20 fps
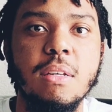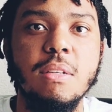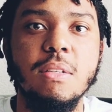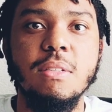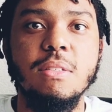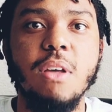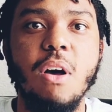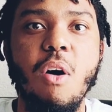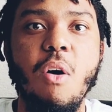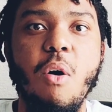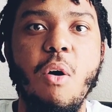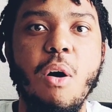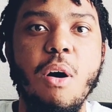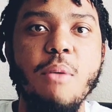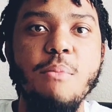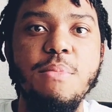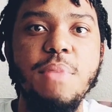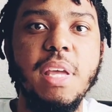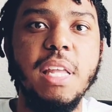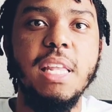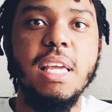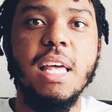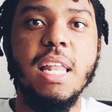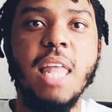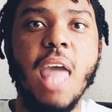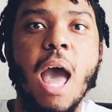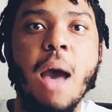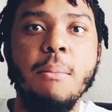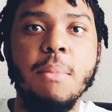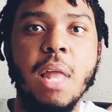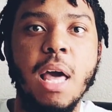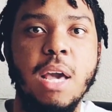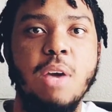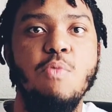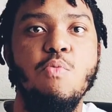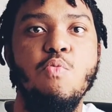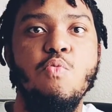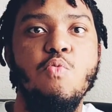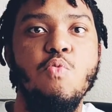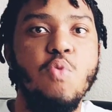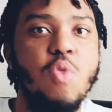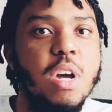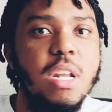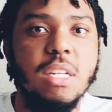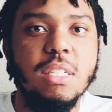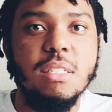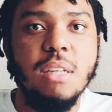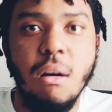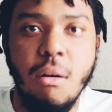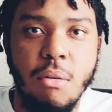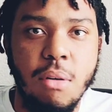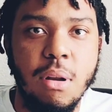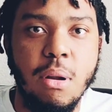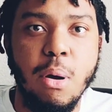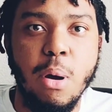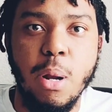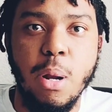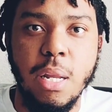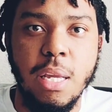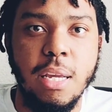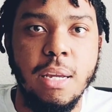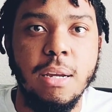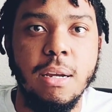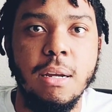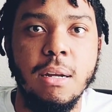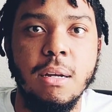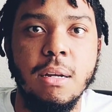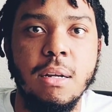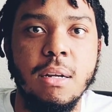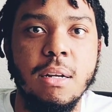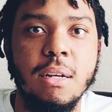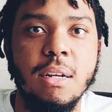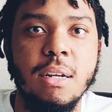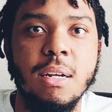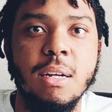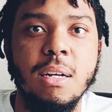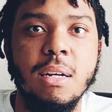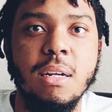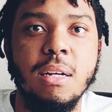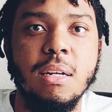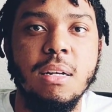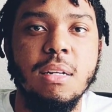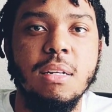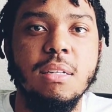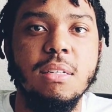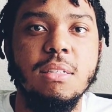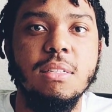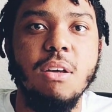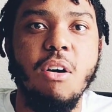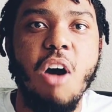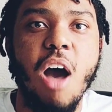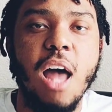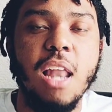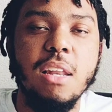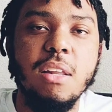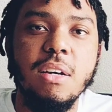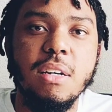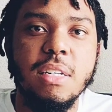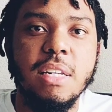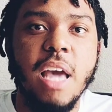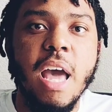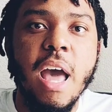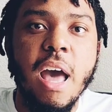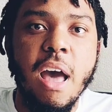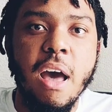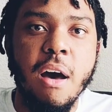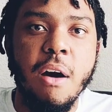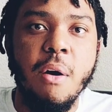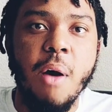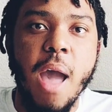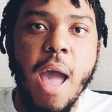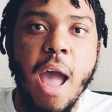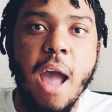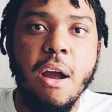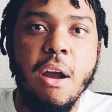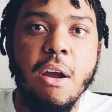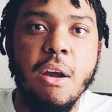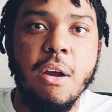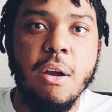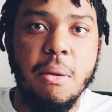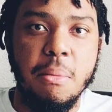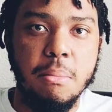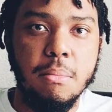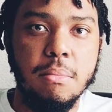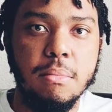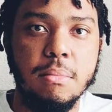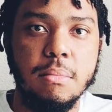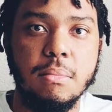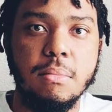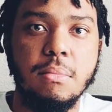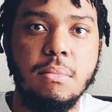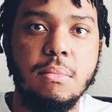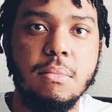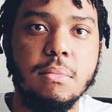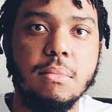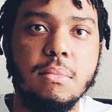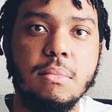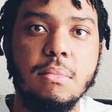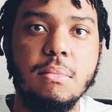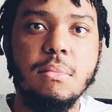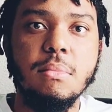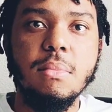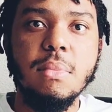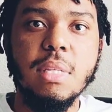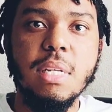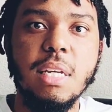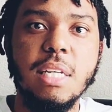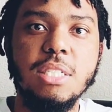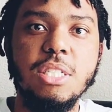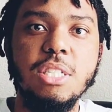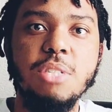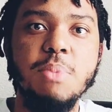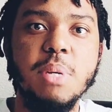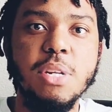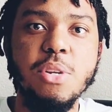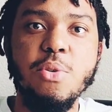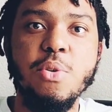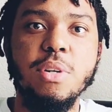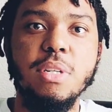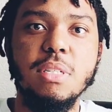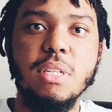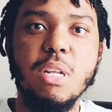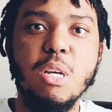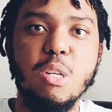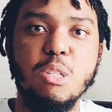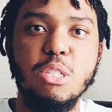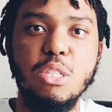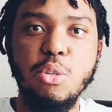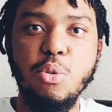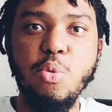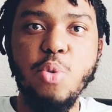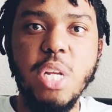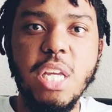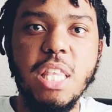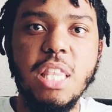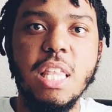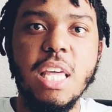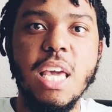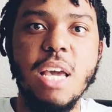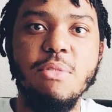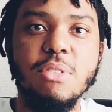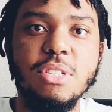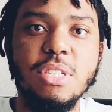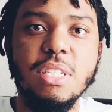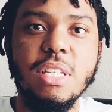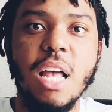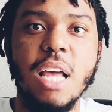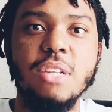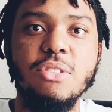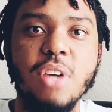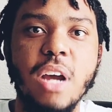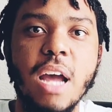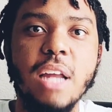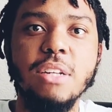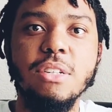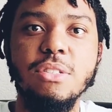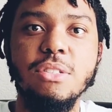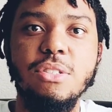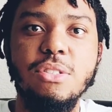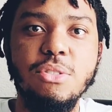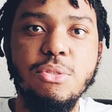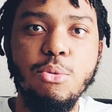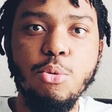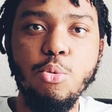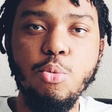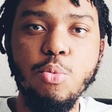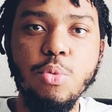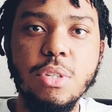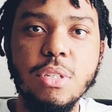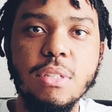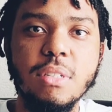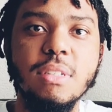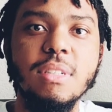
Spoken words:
So immediately I'm like, what is going on here? So I looked down at her, and she's been doing this little scooty thing where she's like trying to scoot.